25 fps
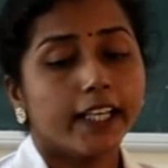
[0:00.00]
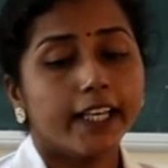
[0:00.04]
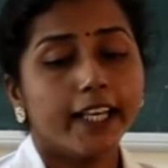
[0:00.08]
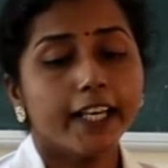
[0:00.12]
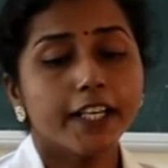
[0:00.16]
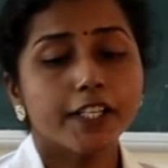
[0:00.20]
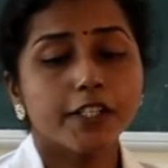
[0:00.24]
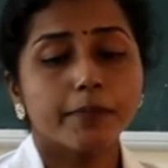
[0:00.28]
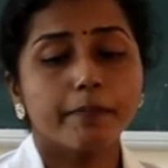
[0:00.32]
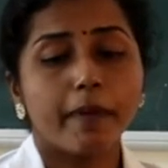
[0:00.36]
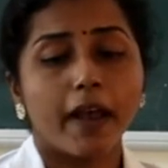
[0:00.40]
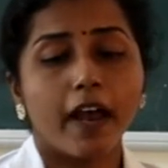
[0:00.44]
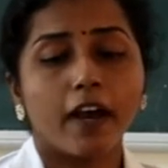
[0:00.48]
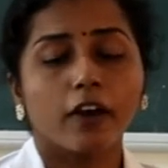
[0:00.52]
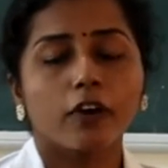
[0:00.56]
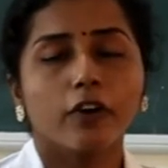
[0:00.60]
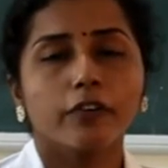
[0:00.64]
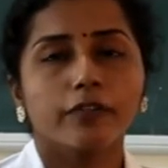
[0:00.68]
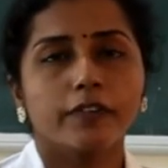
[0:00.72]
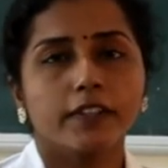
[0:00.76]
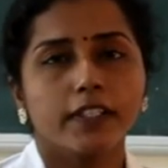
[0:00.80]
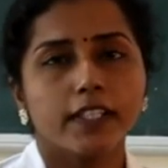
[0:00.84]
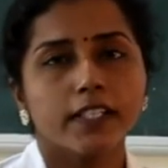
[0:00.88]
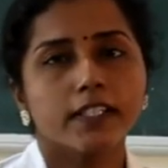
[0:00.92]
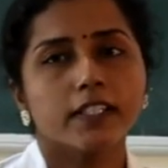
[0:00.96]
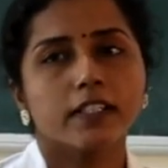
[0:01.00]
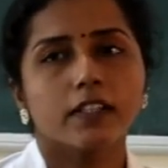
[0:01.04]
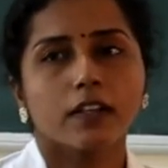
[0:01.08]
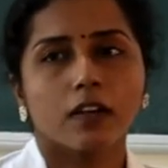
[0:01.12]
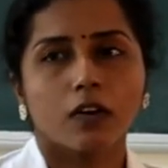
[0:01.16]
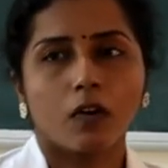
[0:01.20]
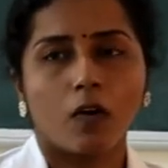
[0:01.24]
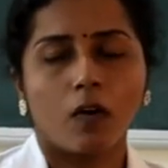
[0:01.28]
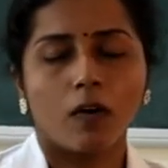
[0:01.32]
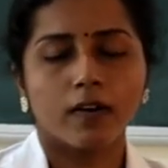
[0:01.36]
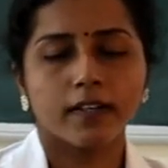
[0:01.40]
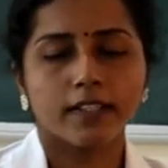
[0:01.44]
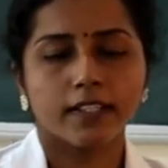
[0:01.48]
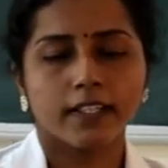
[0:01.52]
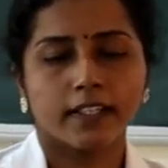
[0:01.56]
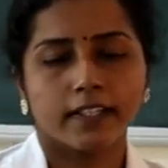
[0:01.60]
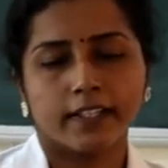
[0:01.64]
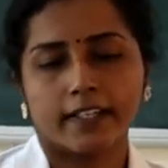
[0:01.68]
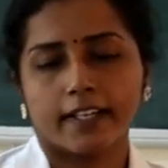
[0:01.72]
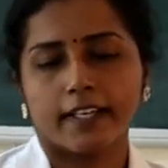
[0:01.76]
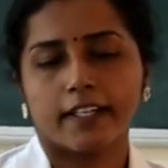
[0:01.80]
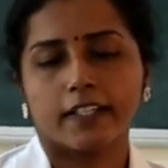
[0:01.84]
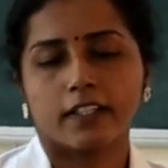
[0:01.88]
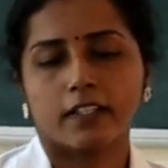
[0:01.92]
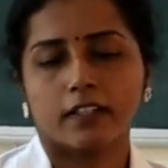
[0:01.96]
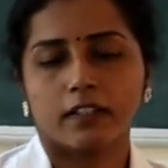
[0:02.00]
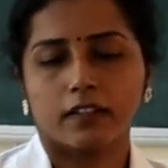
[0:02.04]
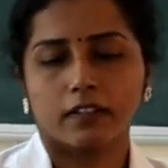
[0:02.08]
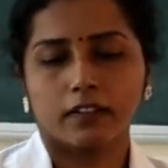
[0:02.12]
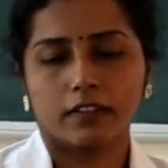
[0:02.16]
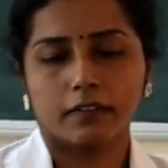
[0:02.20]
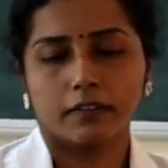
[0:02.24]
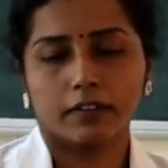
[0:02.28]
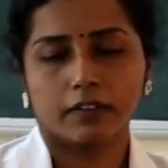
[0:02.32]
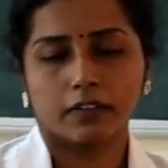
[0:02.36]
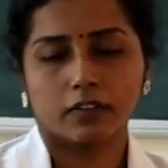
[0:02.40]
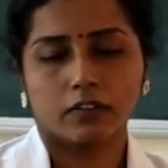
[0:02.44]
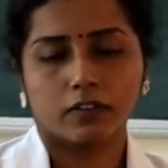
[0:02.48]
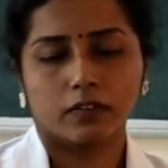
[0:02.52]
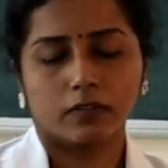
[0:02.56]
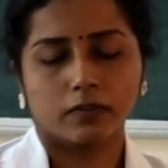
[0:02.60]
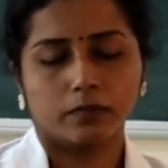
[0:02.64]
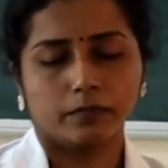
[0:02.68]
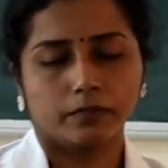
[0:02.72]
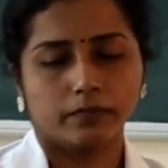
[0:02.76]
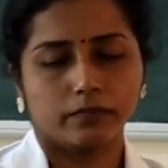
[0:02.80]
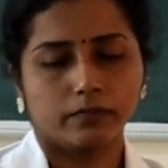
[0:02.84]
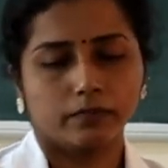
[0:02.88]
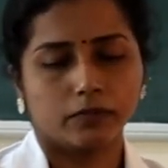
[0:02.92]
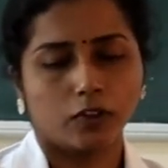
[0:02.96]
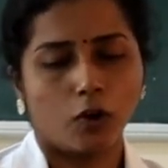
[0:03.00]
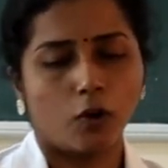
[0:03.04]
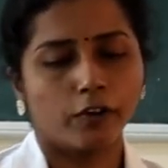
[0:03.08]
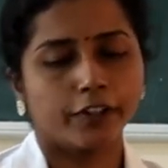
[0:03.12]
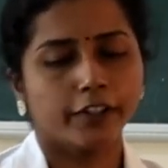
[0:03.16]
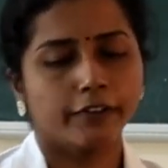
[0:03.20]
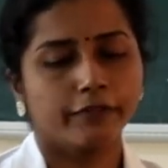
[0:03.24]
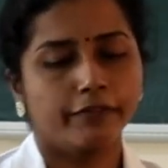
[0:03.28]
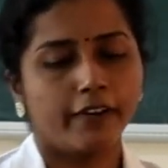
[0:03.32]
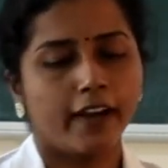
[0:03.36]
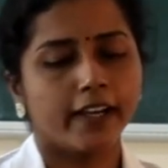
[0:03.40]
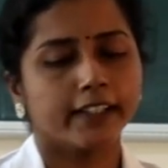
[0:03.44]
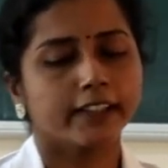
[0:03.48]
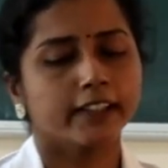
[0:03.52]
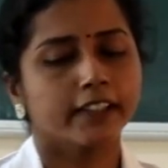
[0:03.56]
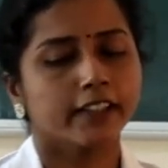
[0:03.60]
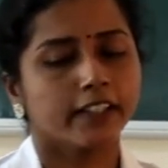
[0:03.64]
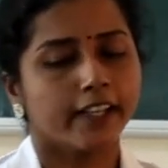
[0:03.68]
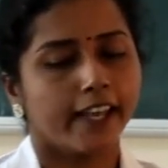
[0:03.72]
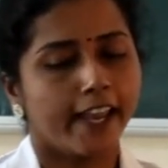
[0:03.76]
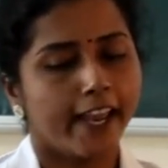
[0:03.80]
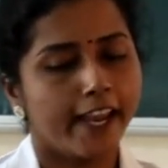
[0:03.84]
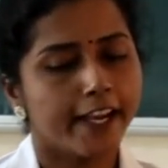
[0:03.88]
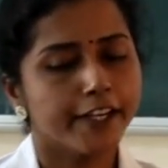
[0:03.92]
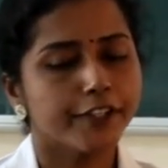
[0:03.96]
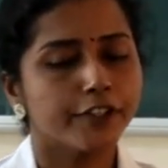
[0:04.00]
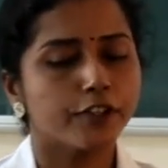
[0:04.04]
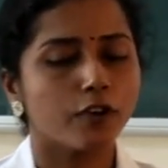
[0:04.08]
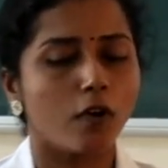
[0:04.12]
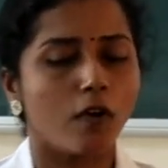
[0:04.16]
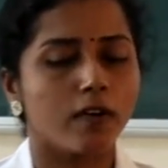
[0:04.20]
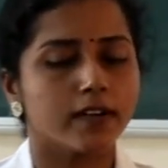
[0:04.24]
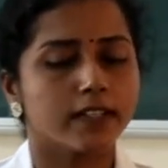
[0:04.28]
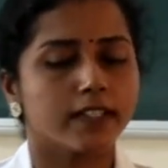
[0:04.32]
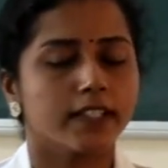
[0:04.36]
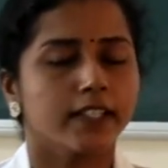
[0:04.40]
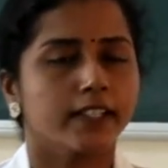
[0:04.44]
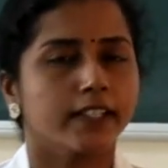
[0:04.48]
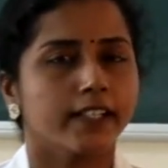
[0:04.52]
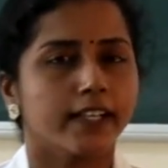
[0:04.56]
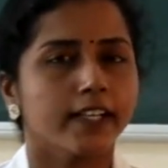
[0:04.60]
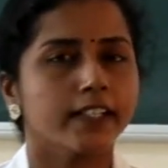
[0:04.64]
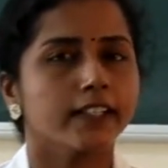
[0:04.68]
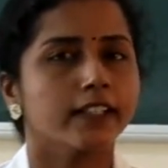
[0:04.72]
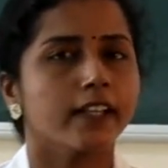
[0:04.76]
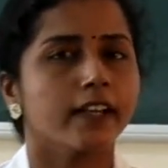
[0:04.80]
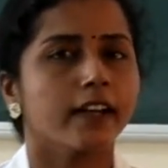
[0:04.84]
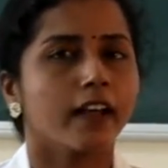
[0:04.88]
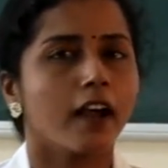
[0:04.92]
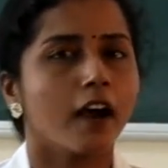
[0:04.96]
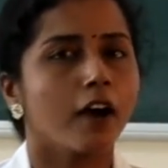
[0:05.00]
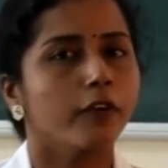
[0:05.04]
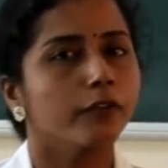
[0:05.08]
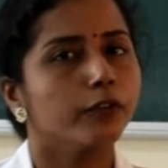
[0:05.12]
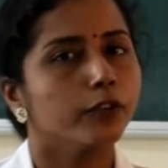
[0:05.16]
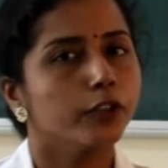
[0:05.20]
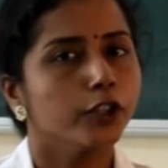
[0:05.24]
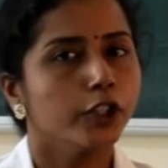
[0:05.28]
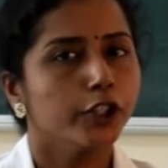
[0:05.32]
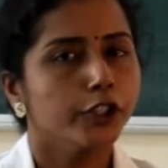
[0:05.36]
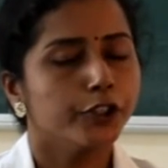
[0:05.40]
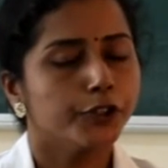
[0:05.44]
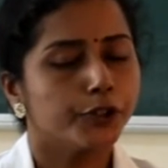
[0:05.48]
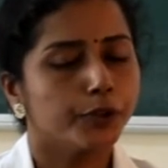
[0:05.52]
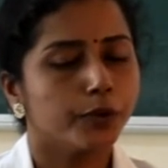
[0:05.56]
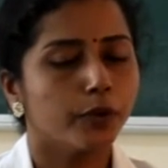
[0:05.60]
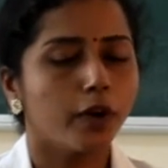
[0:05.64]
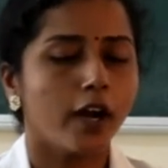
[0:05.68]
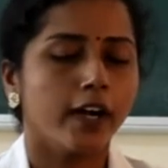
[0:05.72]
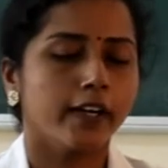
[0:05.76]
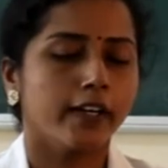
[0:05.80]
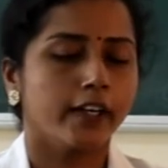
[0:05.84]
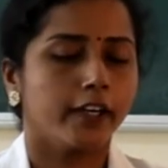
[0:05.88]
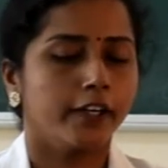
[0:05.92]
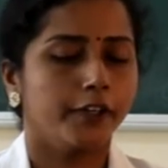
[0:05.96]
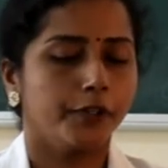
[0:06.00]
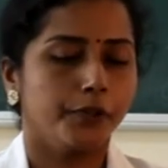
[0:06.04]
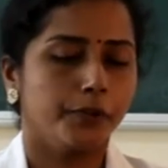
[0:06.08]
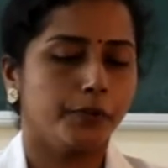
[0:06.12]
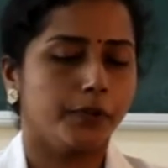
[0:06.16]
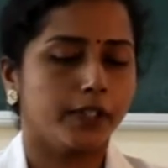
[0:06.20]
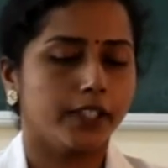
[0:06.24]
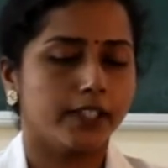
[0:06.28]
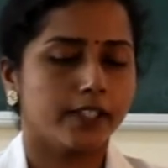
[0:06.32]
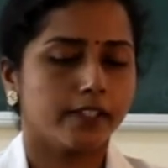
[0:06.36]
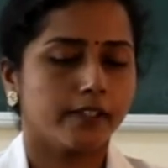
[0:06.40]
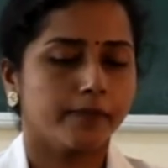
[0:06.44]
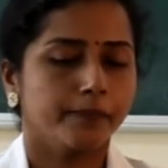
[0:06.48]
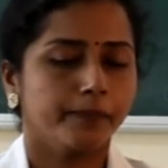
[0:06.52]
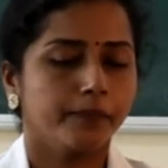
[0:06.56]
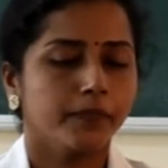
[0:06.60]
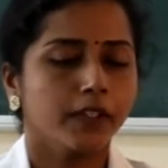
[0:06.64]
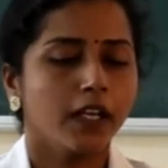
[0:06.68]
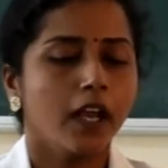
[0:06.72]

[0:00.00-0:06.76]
Each bag of this concentrate, clotting factor 8 concentrate, they have 200 units.